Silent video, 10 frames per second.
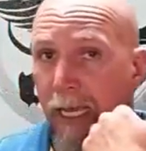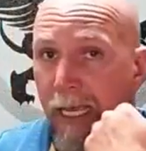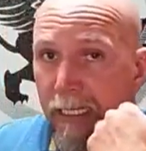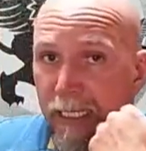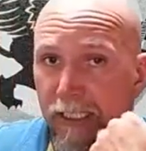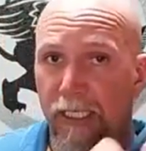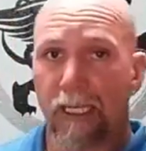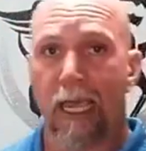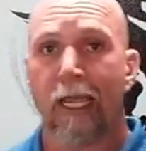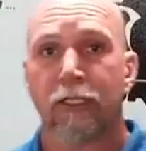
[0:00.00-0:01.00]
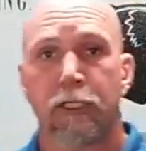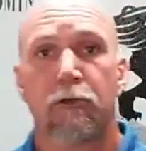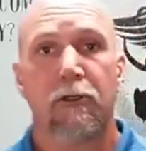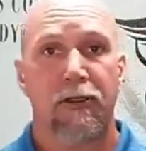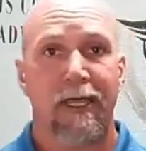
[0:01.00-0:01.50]
and disengage and do
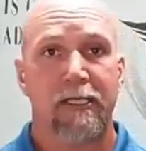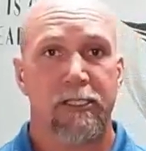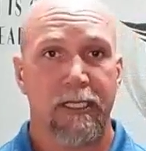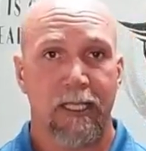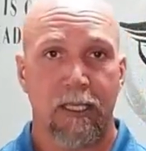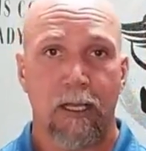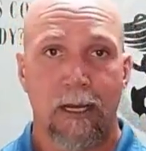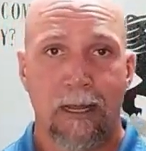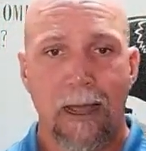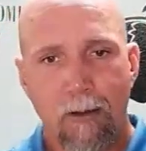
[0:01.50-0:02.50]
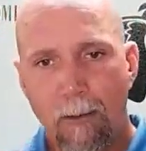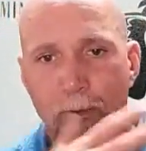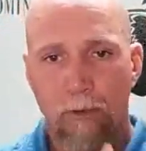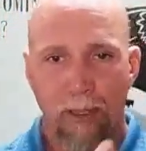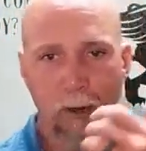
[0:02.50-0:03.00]
the things to get the gun out. I know I'm
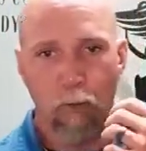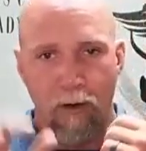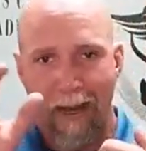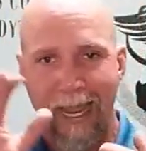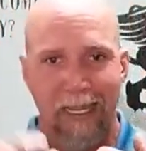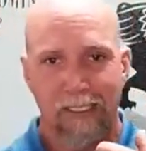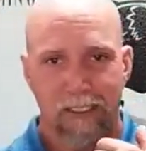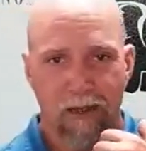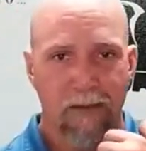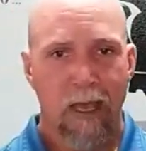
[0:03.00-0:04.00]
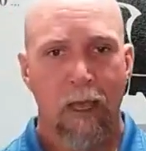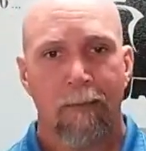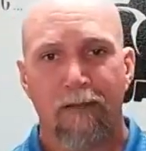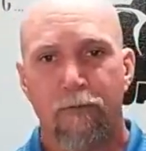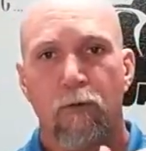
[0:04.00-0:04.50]
doing a lot of weird hand stuff,
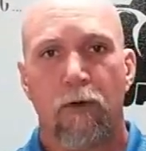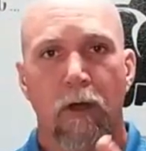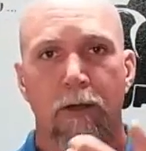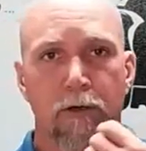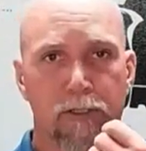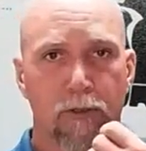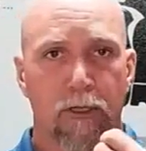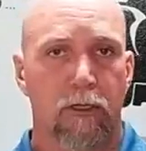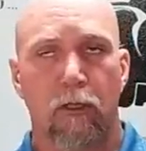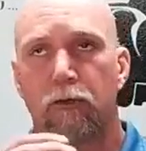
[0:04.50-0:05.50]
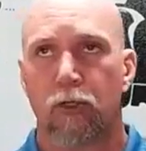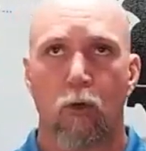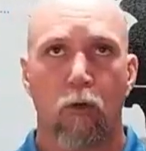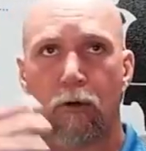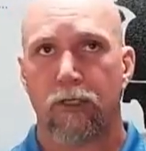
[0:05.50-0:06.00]
but if you understood the close
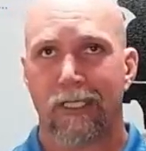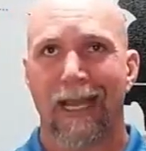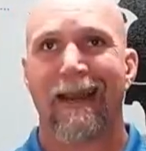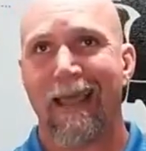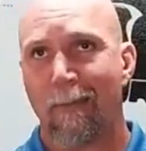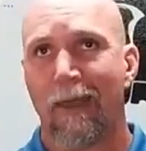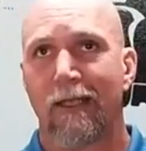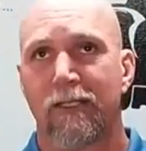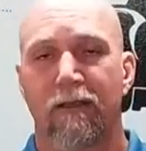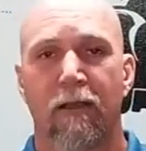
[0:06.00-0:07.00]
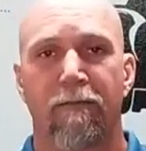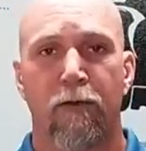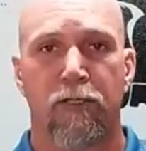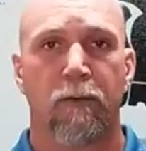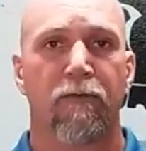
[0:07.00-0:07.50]
quarters dynamics, for
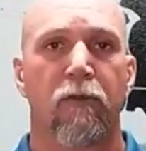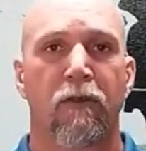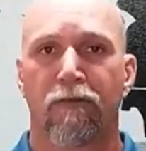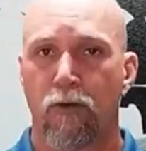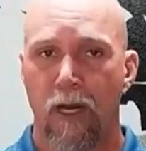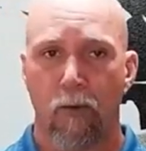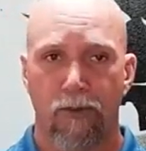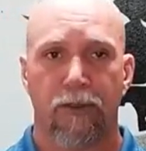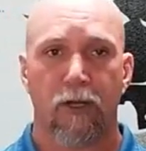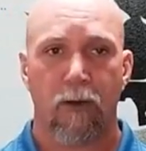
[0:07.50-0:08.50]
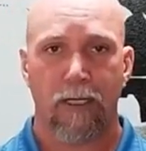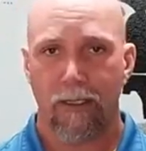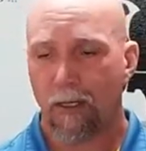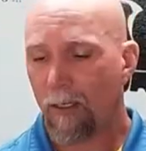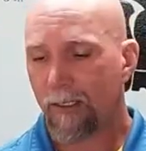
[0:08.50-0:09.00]
some of you that have trained with Craig
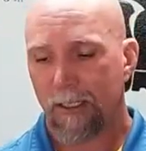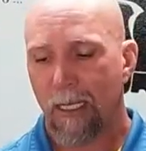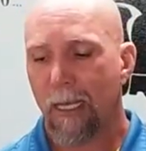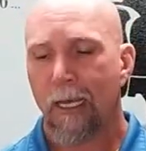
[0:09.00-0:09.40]
Douglas,